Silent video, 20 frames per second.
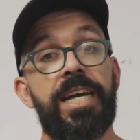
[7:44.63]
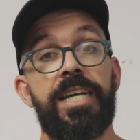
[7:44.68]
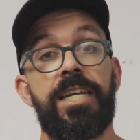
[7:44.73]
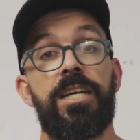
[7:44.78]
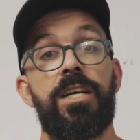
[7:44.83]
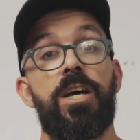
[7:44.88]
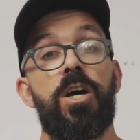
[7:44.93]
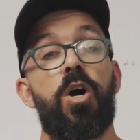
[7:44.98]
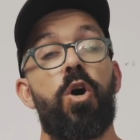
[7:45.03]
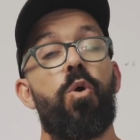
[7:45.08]

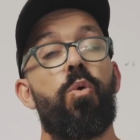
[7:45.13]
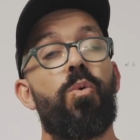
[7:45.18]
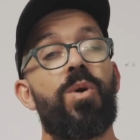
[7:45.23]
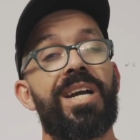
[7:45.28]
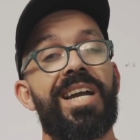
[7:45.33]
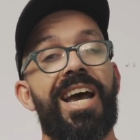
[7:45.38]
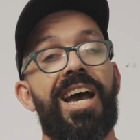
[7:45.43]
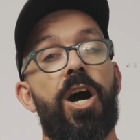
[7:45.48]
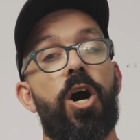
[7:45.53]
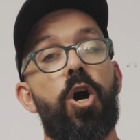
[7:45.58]
Then,
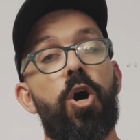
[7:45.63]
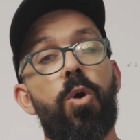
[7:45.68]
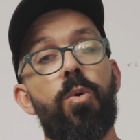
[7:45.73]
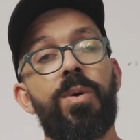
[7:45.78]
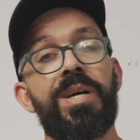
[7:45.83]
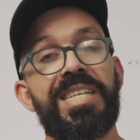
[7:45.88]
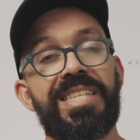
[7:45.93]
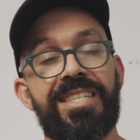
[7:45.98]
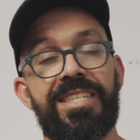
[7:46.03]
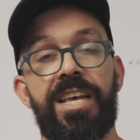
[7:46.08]
what I
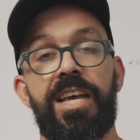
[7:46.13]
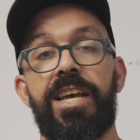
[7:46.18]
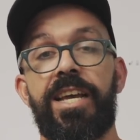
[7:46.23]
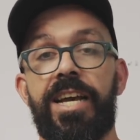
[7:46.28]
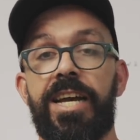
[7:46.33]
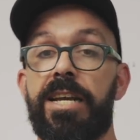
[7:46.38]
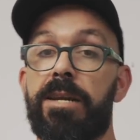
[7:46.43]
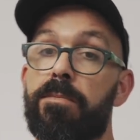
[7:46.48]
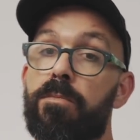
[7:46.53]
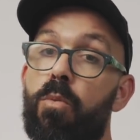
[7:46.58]
always
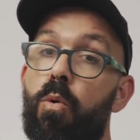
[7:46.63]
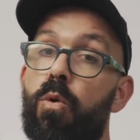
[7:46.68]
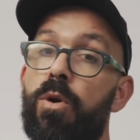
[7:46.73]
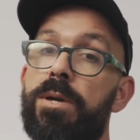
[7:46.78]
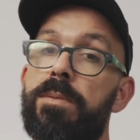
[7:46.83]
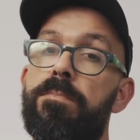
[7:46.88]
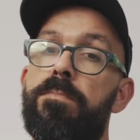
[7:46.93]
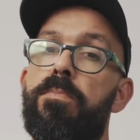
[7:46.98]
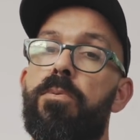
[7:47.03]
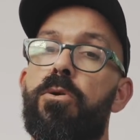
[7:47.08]
say, and
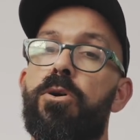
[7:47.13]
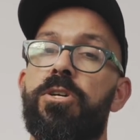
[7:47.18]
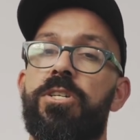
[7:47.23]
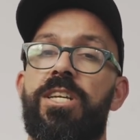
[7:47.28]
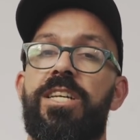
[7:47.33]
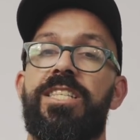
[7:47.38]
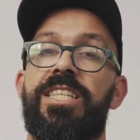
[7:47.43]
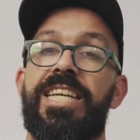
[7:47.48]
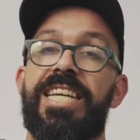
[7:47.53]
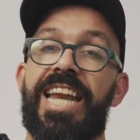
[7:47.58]
more
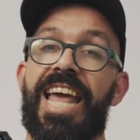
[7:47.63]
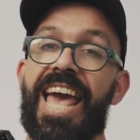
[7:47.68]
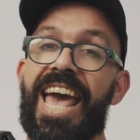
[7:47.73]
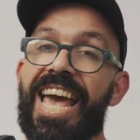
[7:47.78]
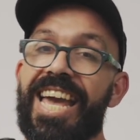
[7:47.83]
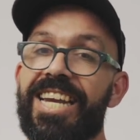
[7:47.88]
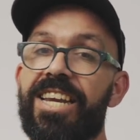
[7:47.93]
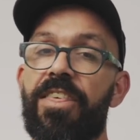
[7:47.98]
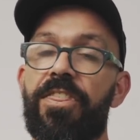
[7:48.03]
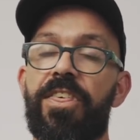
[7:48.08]
important than
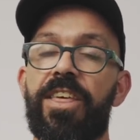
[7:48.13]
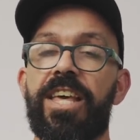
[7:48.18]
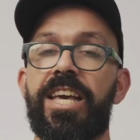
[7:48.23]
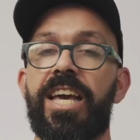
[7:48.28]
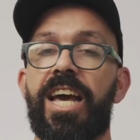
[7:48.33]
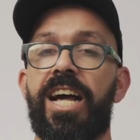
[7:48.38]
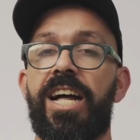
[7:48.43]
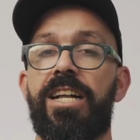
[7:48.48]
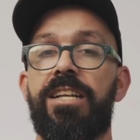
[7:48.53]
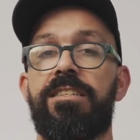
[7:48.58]

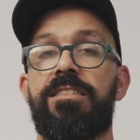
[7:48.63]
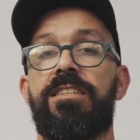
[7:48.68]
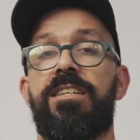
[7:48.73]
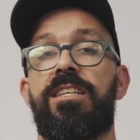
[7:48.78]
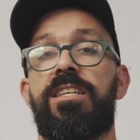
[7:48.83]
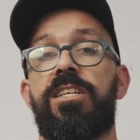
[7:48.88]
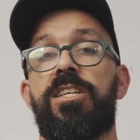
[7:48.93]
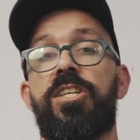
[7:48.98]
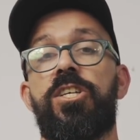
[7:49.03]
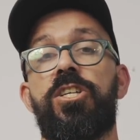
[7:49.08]
anything
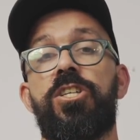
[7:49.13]
else,